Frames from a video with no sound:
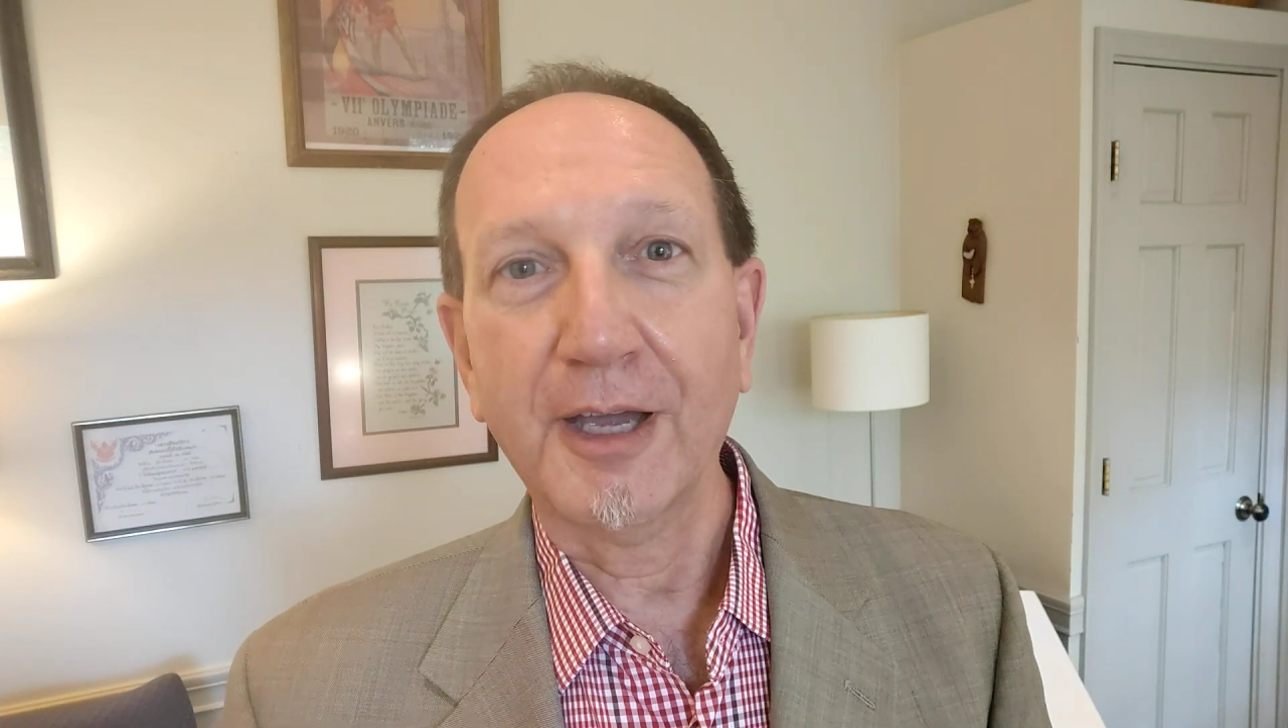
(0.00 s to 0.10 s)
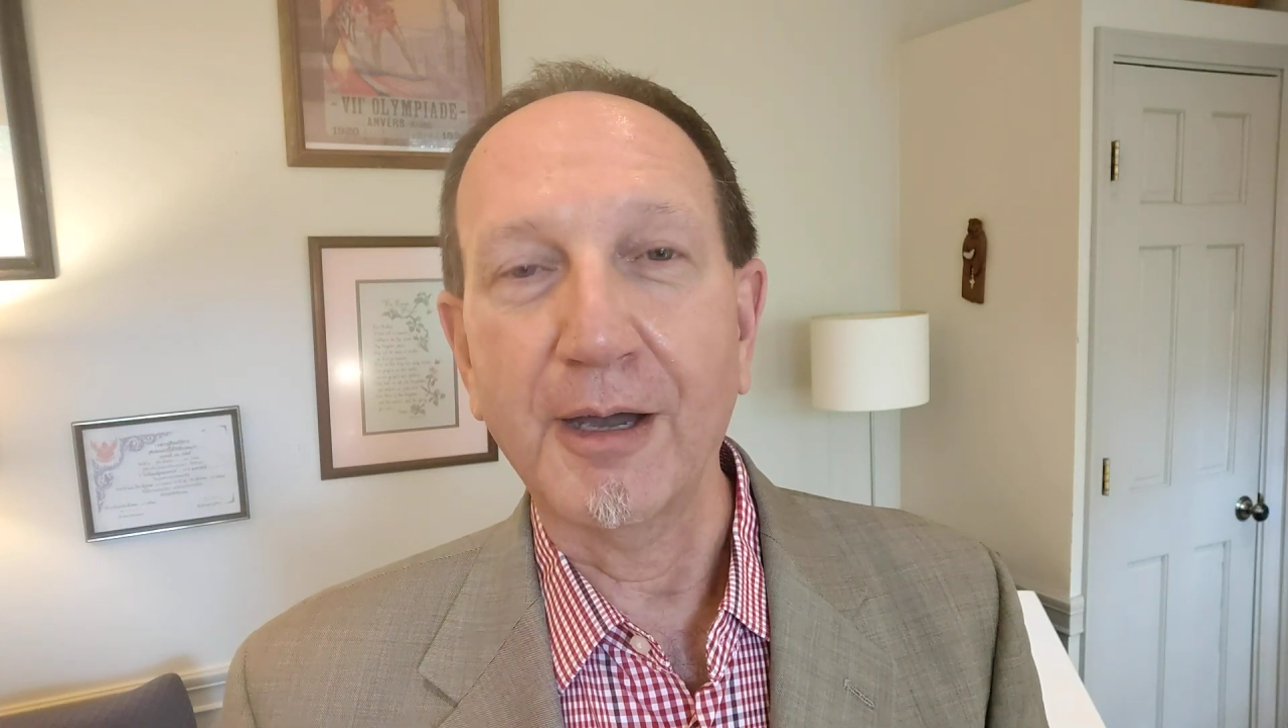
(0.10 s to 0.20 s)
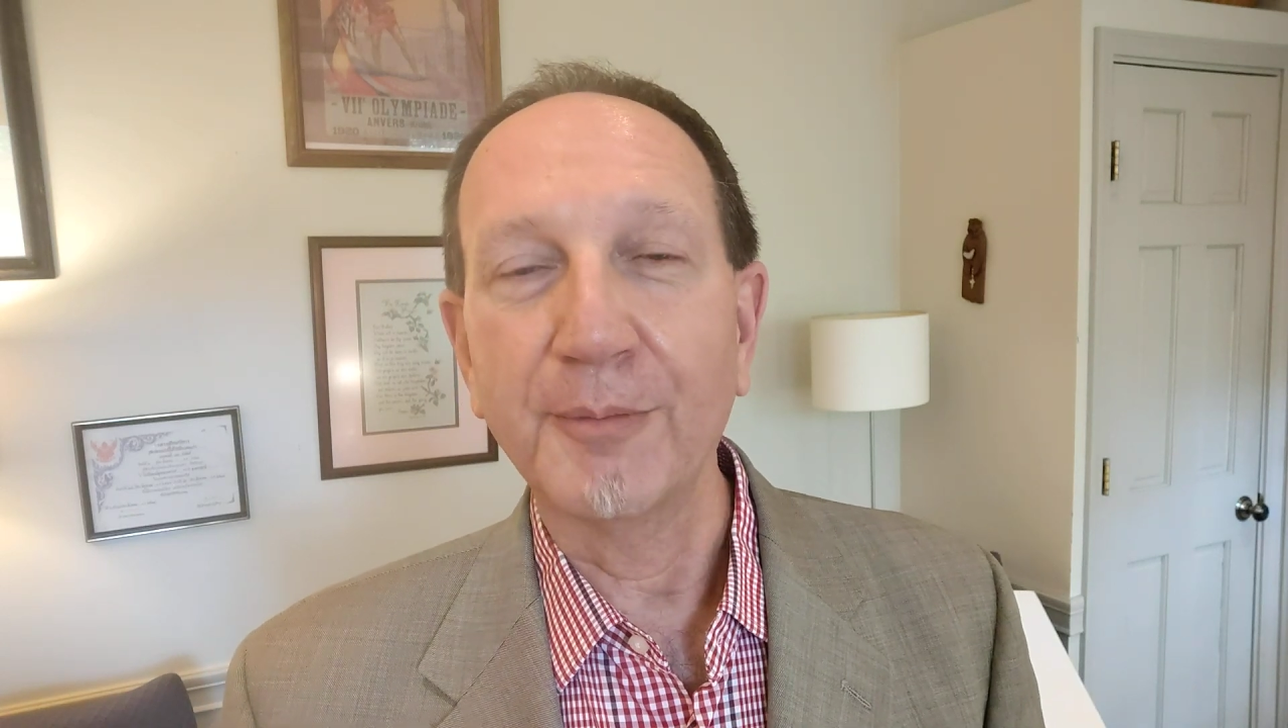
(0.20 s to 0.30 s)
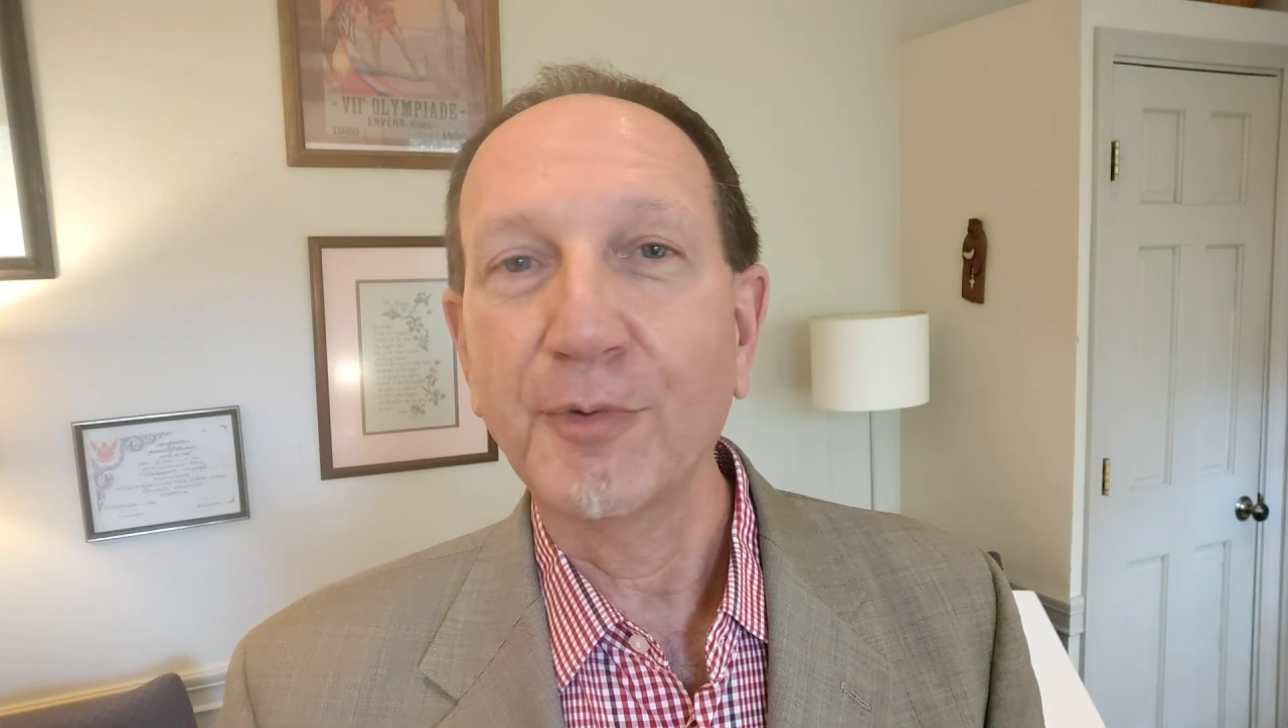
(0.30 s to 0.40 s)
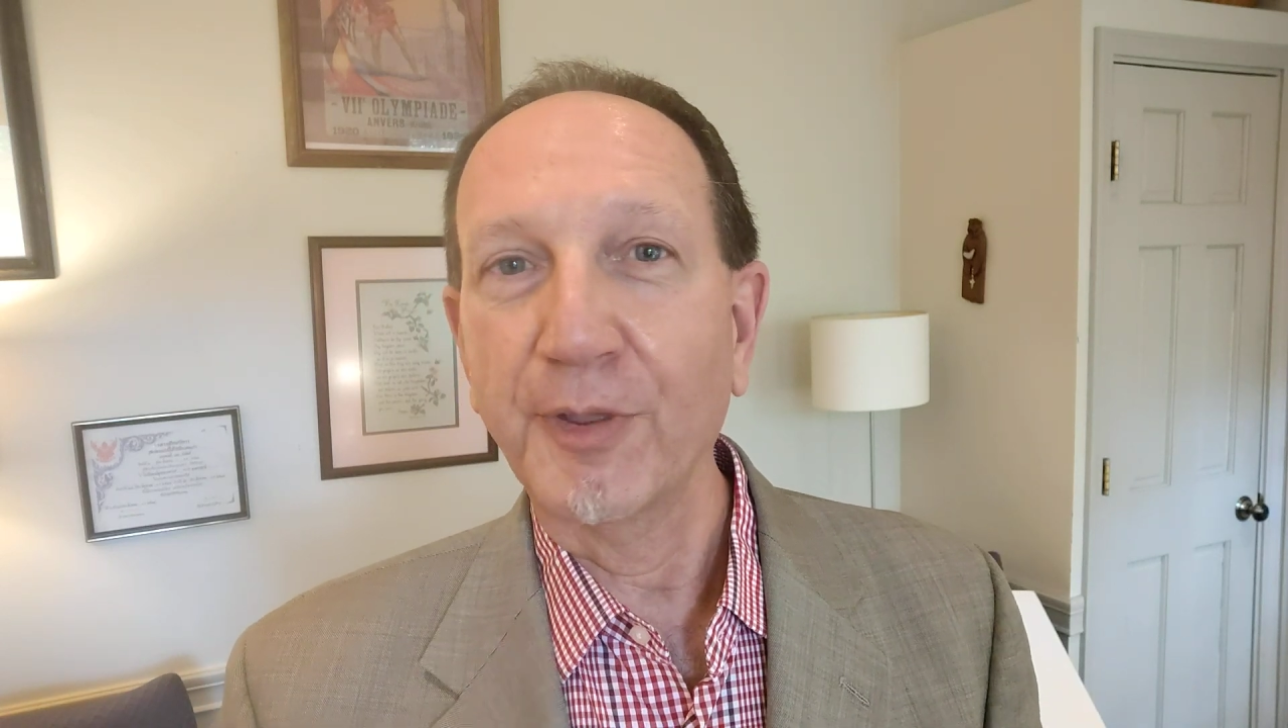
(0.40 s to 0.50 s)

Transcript: come